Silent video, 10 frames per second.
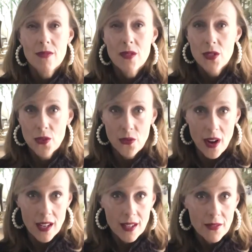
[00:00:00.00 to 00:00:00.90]
so
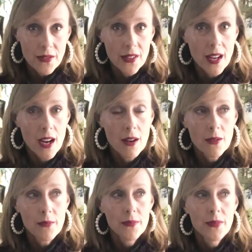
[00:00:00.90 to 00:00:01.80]
right for
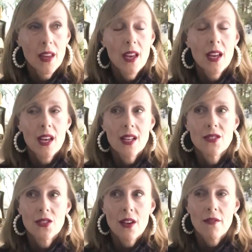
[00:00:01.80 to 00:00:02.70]
now.
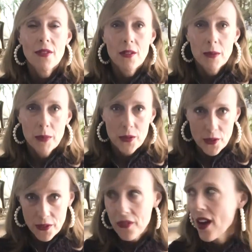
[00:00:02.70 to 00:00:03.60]
It's very
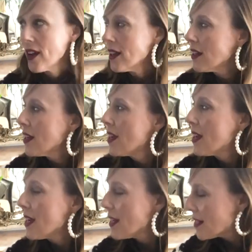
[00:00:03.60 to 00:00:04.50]
purifying.
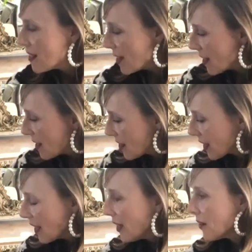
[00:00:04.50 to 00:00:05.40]
It's in the
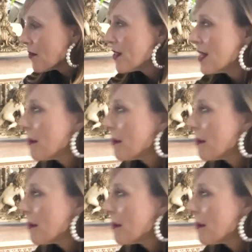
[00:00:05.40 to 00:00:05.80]
key of C